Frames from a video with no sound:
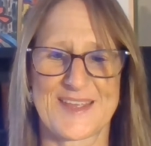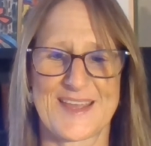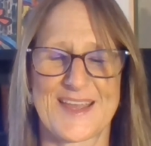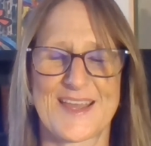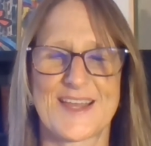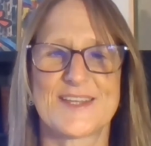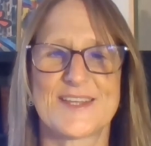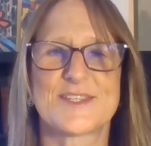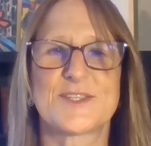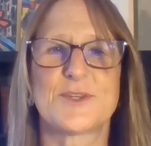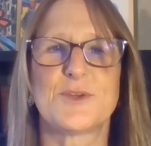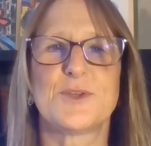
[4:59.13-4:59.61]

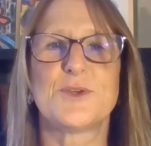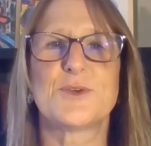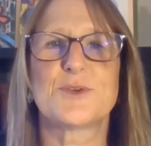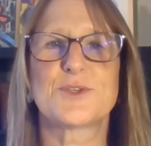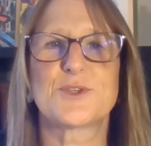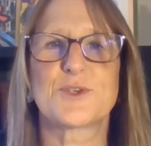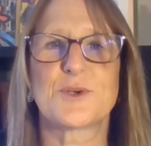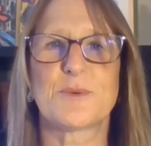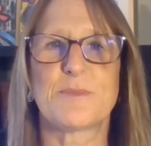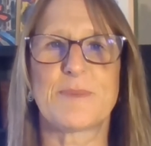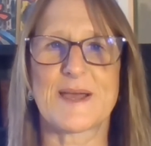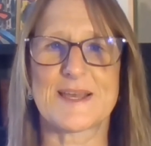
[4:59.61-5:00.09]
So
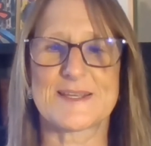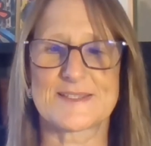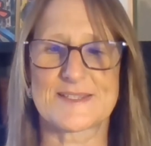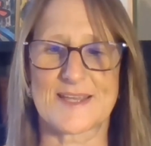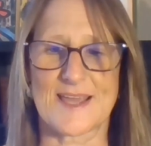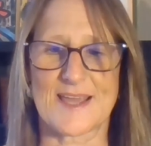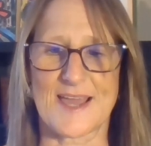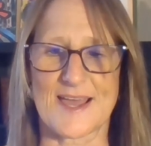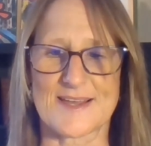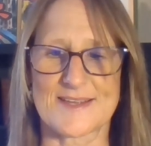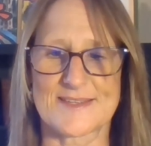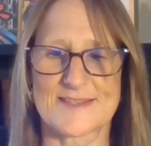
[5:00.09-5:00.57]
use your best
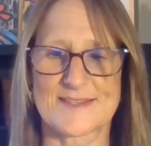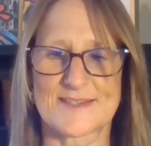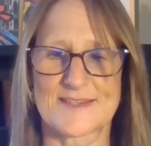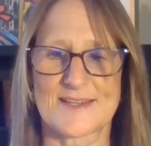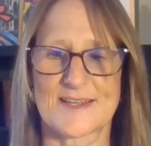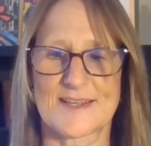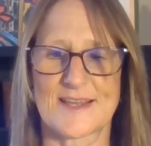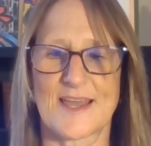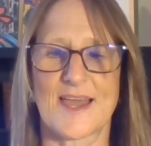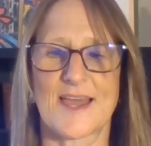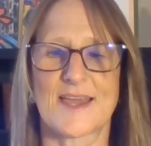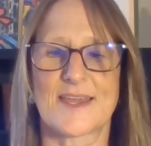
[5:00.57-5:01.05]
guess
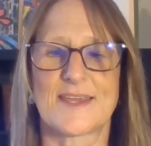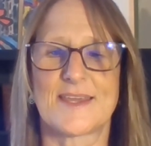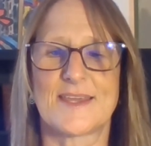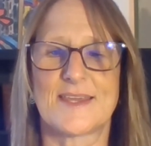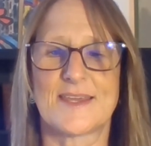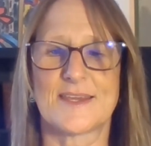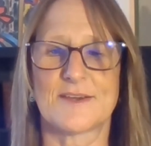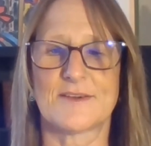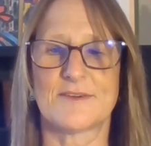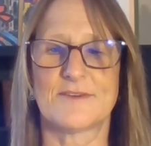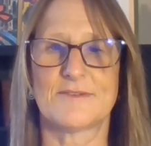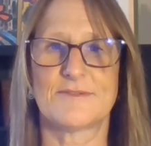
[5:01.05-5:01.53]
and
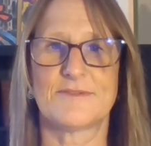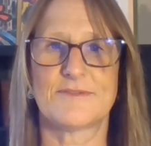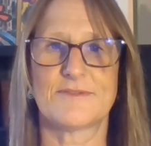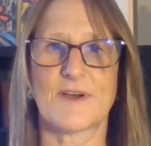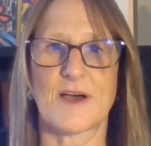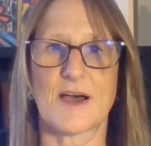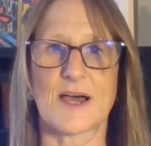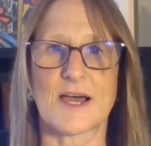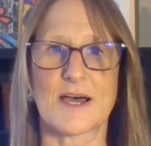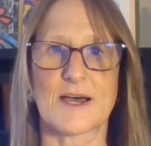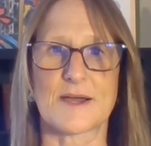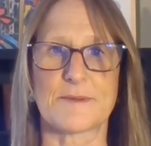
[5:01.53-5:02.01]
give
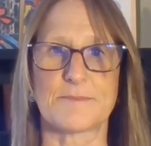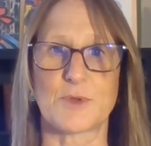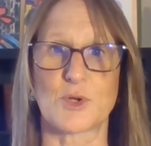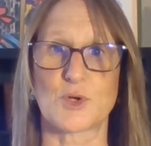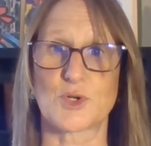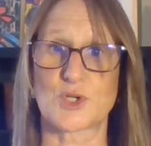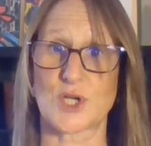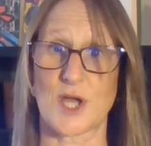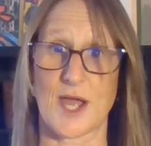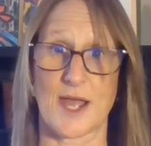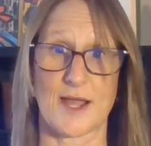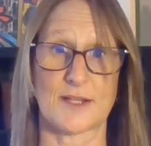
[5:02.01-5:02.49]
your
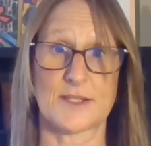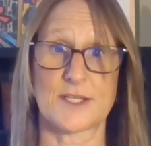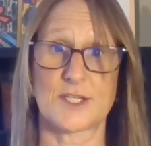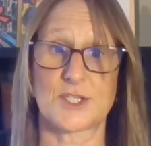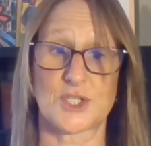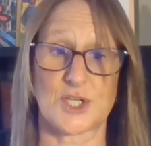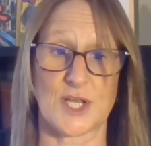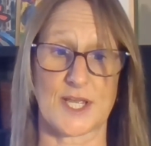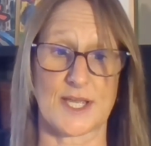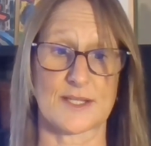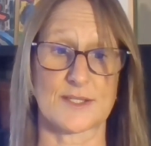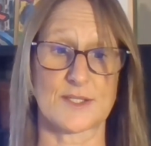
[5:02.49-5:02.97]
child a
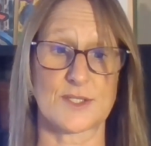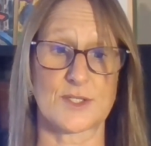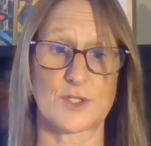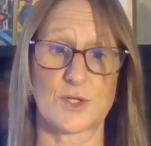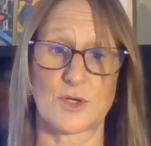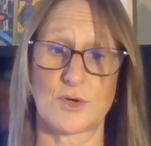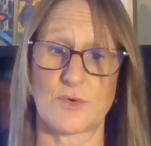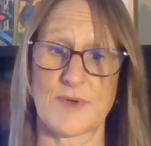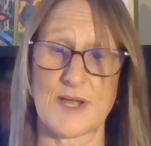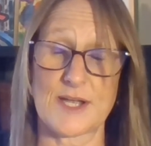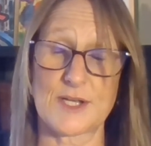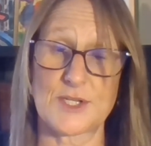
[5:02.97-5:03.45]
chance to
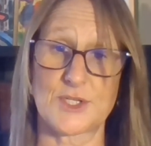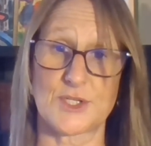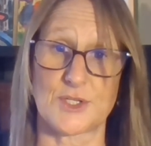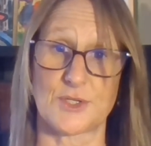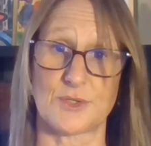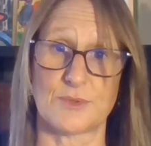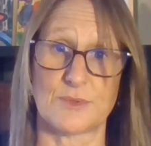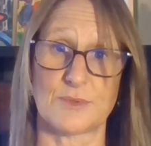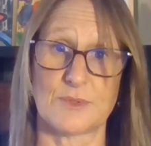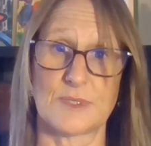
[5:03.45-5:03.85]
correct you.